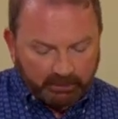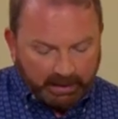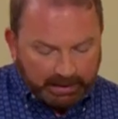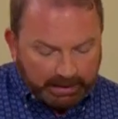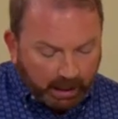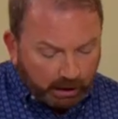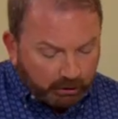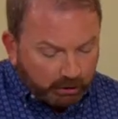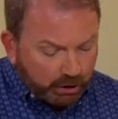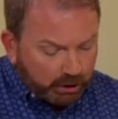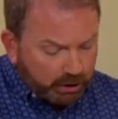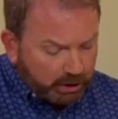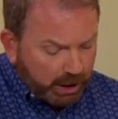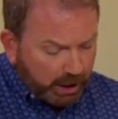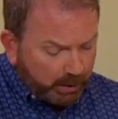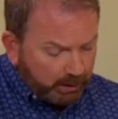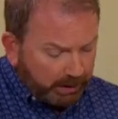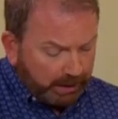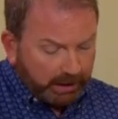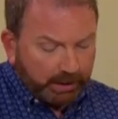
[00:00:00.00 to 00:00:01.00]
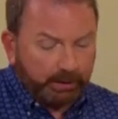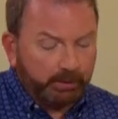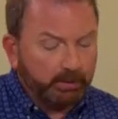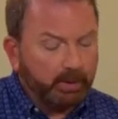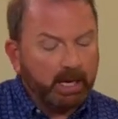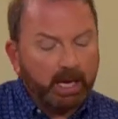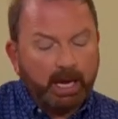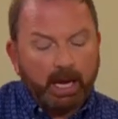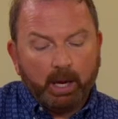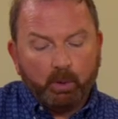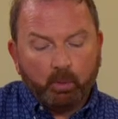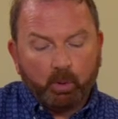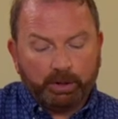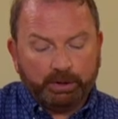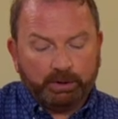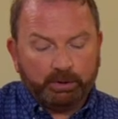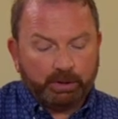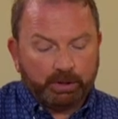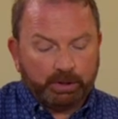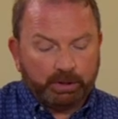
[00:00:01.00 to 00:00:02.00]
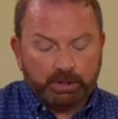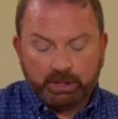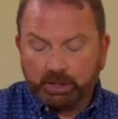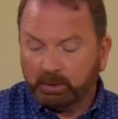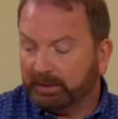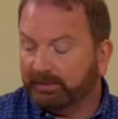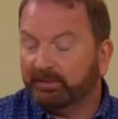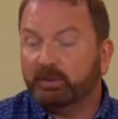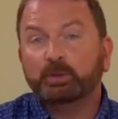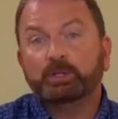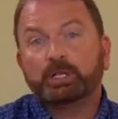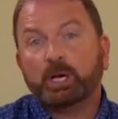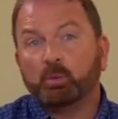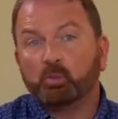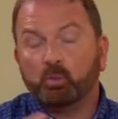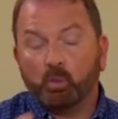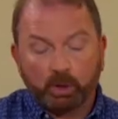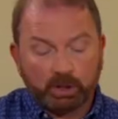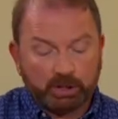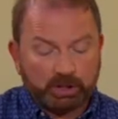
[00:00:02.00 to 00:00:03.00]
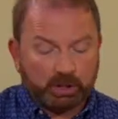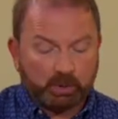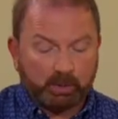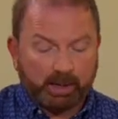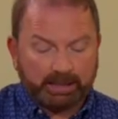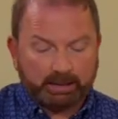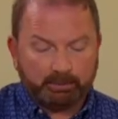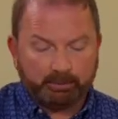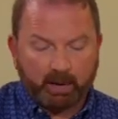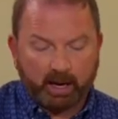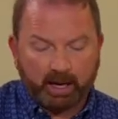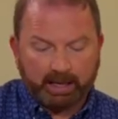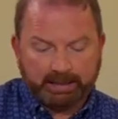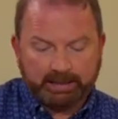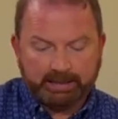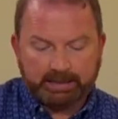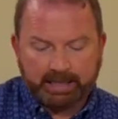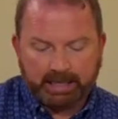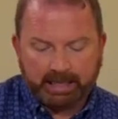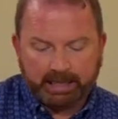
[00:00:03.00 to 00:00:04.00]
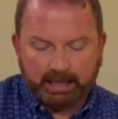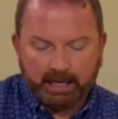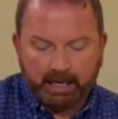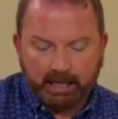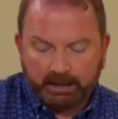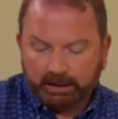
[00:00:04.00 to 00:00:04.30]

now I'll just show you what you can do if you don't want to add a binding